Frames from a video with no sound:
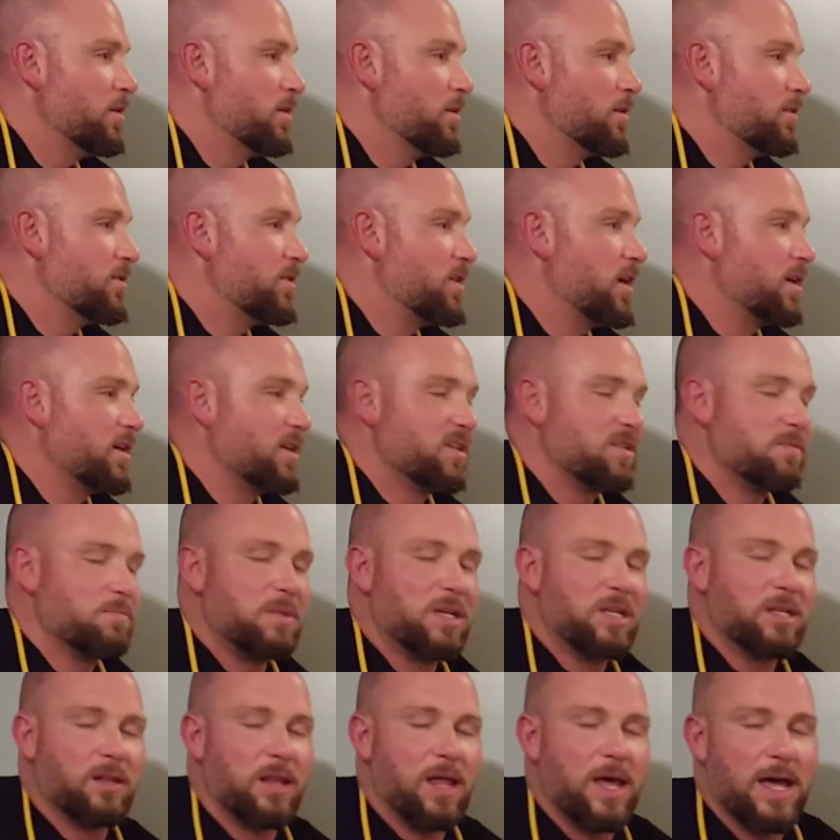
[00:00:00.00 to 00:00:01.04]
Her tongue is
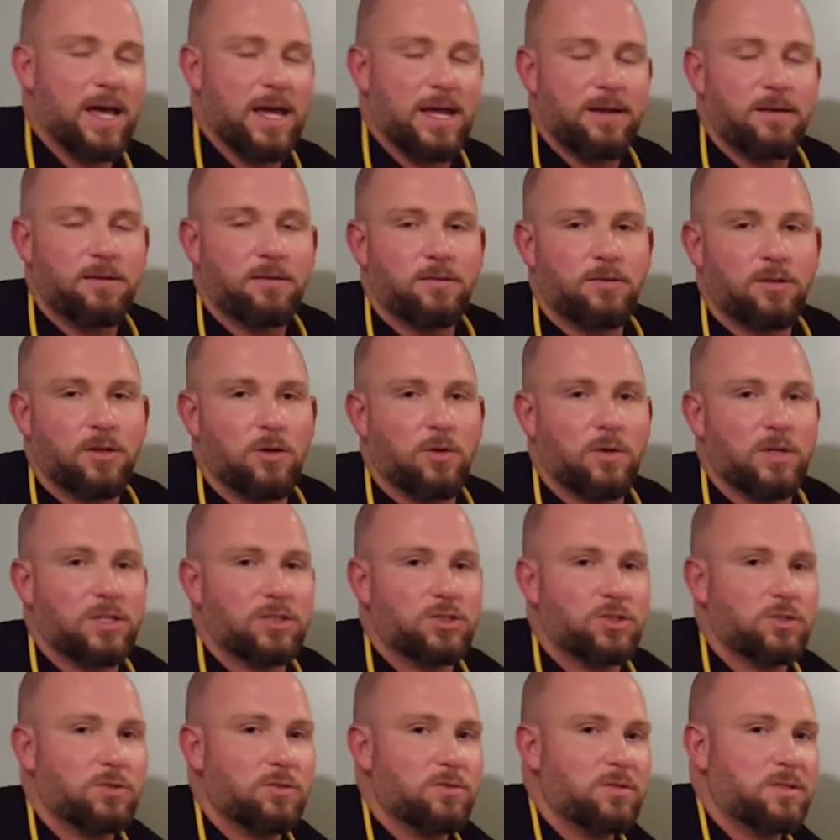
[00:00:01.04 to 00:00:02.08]
midline, no
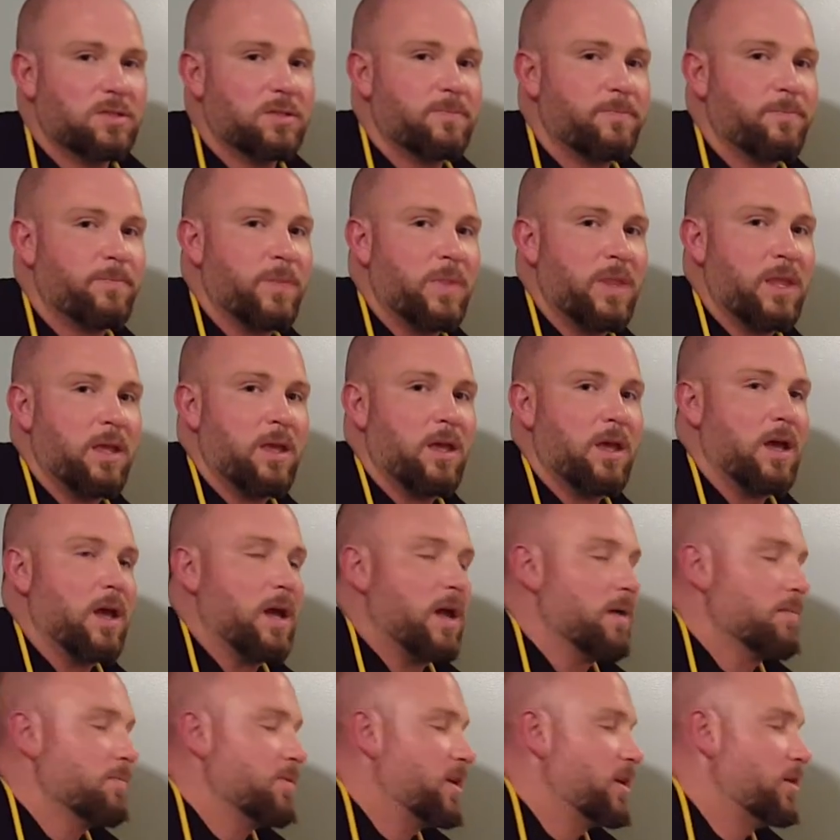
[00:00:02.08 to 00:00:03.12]
issues.
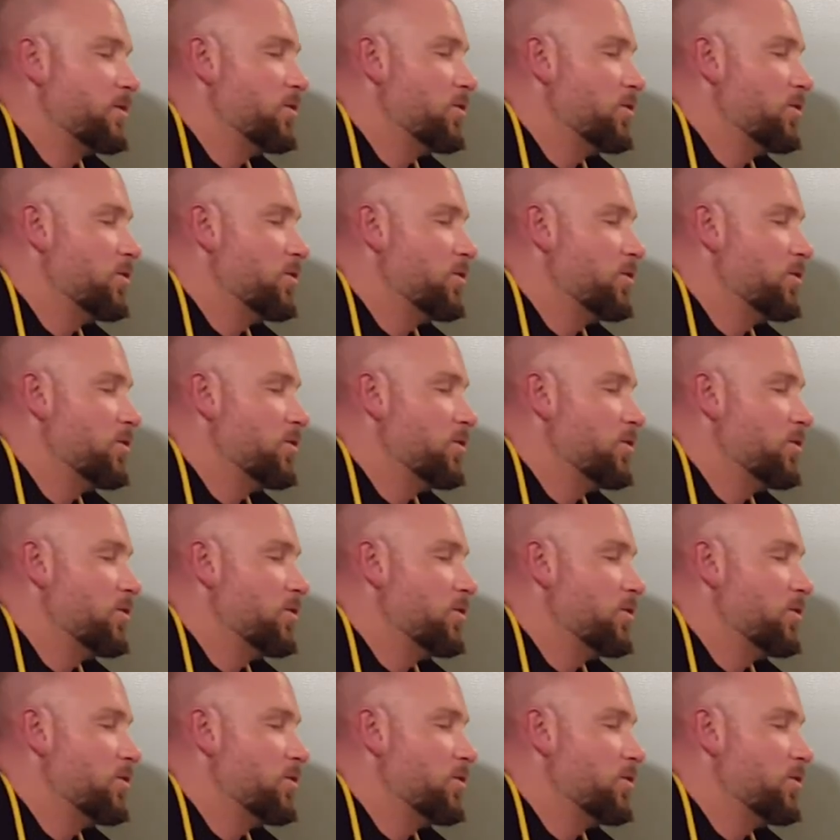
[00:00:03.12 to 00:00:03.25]
Can